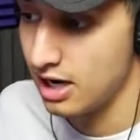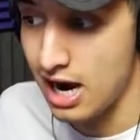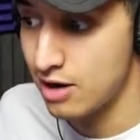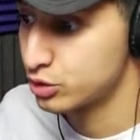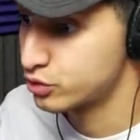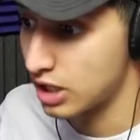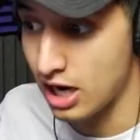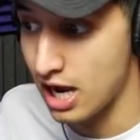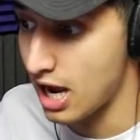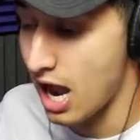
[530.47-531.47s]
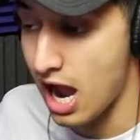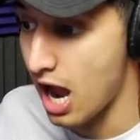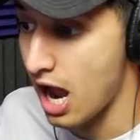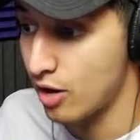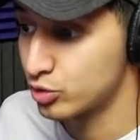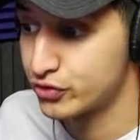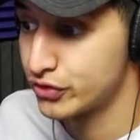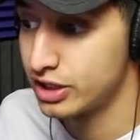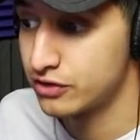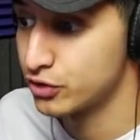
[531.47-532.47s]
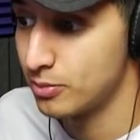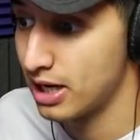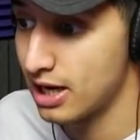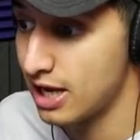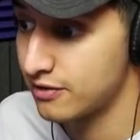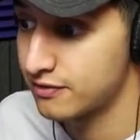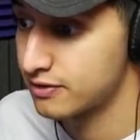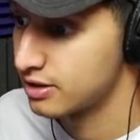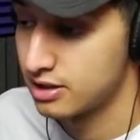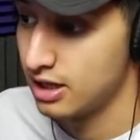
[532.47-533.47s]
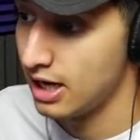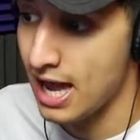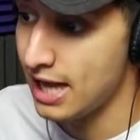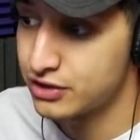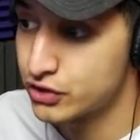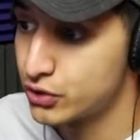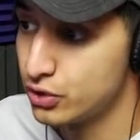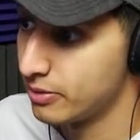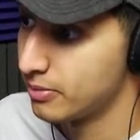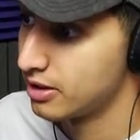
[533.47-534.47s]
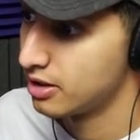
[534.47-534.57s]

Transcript: I was... I, I, I was fearing for my life. I had to shoot him.